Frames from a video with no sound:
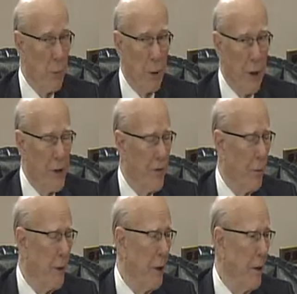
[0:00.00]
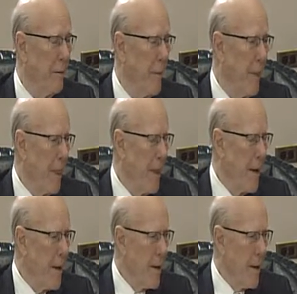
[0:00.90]
place for me.
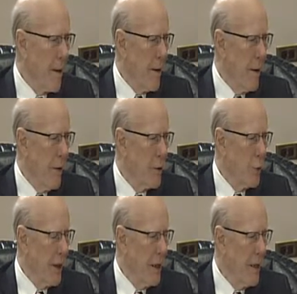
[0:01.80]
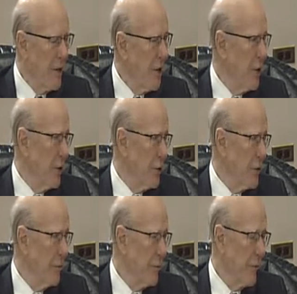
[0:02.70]
28 years,
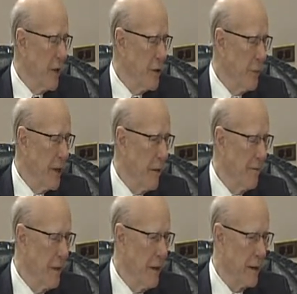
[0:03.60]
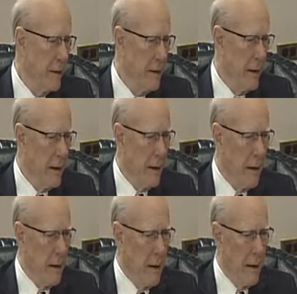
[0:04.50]
as a matter of fact.
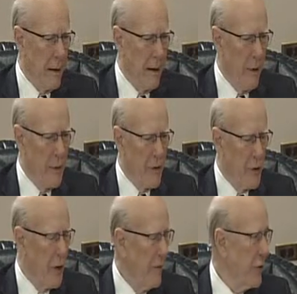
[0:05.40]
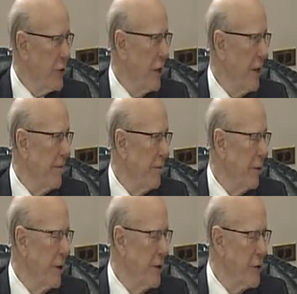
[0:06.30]
I was the chief of staff for
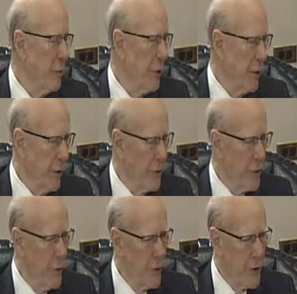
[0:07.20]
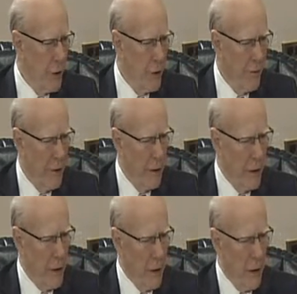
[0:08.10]
Keith Sebelius, who served
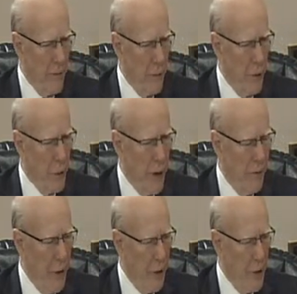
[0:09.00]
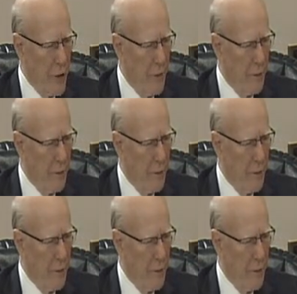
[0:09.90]
for 12 years.